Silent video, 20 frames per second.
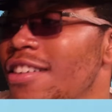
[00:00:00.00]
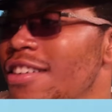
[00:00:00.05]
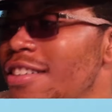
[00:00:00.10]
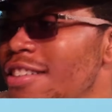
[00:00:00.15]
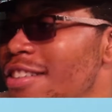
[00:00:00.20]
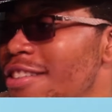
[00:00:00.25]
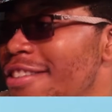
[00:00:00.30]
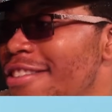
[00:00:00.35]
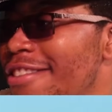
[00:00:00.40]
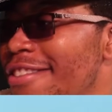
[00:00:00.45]

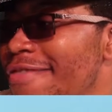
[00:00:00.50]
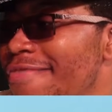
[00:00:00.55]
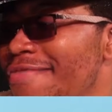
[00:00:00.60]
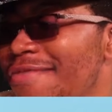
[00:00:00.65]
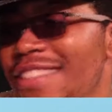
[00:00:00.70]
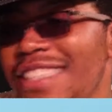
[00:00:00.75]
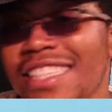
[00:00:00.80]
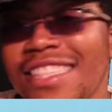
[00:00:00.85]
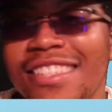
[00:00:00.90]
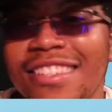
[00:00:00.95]
Uh
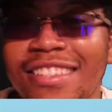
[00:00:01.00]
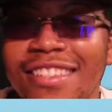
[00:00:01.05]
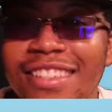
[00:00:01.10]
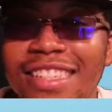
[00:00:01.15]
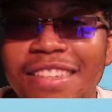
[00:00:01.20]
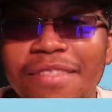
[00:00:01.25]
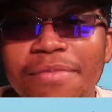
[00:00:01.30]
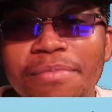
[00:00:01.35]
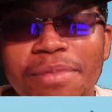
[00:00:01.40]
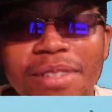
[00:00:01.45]
just a
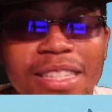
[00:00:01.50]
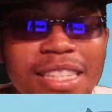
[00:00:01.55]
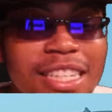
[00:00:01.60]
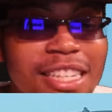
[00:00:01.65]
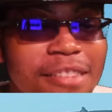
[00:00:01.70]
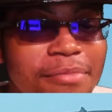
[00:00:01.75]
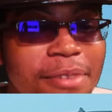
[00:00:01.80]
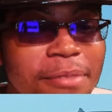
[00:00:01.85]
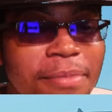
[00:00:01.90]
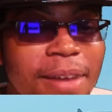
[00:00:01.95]
little living
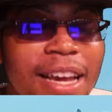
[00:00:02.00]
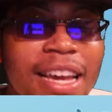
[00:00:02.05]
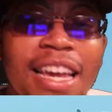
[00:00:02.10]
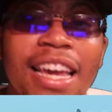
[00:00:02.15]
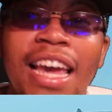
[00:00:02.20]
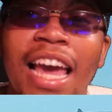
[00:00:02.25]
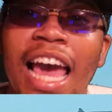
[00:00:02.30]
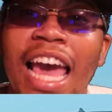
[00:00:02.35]
predicament, man.